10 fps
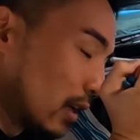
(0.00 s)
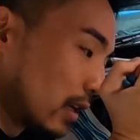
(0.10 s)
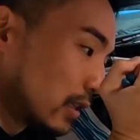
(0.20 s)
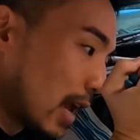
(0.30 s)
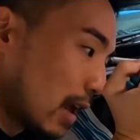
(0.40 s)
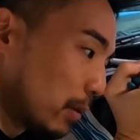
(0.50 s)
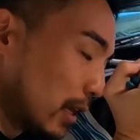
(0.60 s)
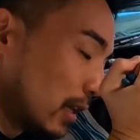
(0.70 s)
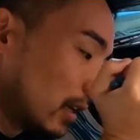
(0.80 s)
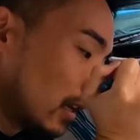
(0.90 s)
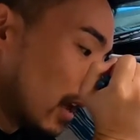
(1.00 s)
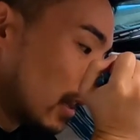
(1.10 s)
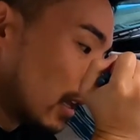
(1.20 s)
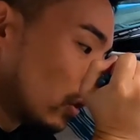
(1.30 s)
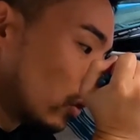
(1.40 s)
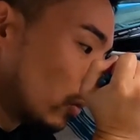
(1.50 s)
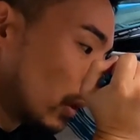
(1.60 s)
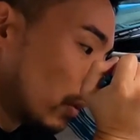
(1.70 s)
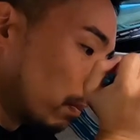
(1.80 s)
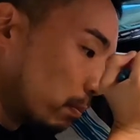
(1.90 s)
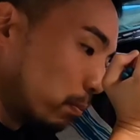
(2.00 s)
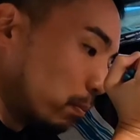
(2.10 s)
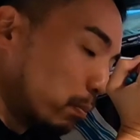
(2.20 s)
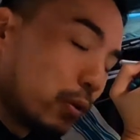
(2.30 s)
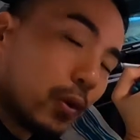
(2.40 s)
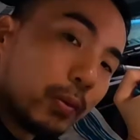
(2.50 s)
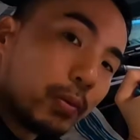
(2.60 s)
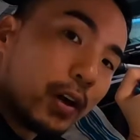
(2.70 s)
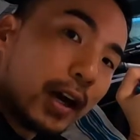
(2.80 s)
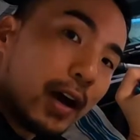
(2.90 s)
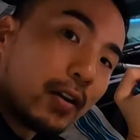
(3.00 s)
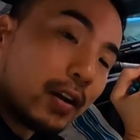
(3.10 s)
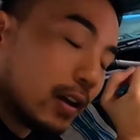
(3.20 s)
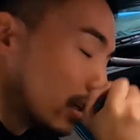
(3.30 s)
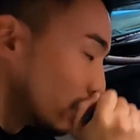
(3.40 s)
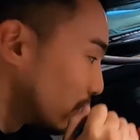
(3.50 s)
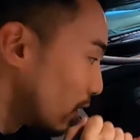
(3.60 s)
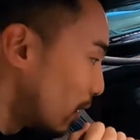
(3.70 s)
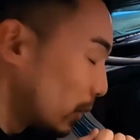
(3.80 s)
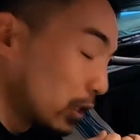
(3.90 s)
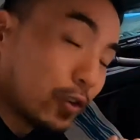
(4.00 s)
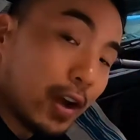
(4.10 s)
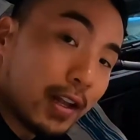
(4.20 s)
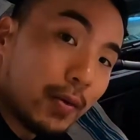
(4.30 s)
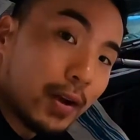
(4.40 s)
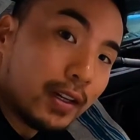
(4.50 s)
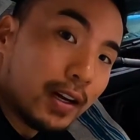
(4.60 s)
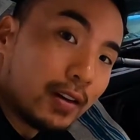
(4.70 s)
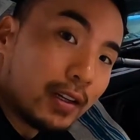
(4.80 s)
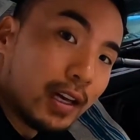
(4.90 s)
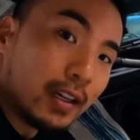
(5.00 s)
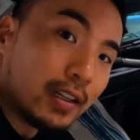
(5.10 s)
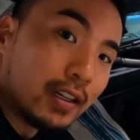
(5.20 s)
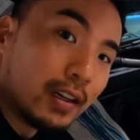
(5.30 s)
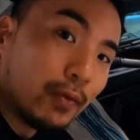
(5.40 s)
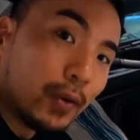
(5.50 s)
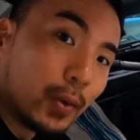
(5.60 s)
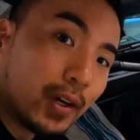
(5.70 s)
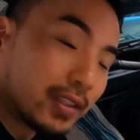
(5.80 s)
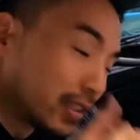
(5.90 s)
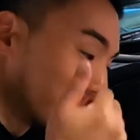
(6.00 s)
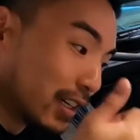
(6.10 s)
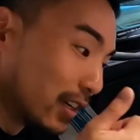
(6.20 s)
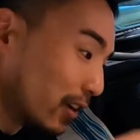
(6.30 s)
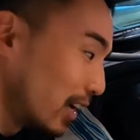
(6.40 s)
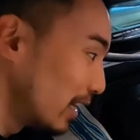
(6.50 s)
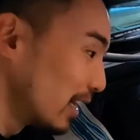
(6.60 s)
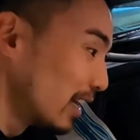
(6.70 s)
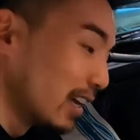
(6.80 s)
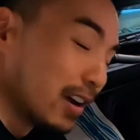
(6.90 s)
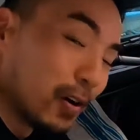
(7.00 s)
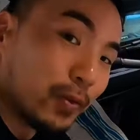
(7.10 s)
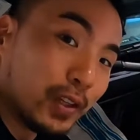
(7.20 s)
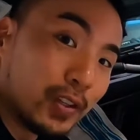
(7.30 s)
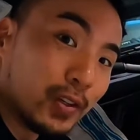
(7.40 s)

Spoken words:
tab in, and then you should be able to pull the plug out. So I'm gonna try that right now, and if it works, great. Hopefully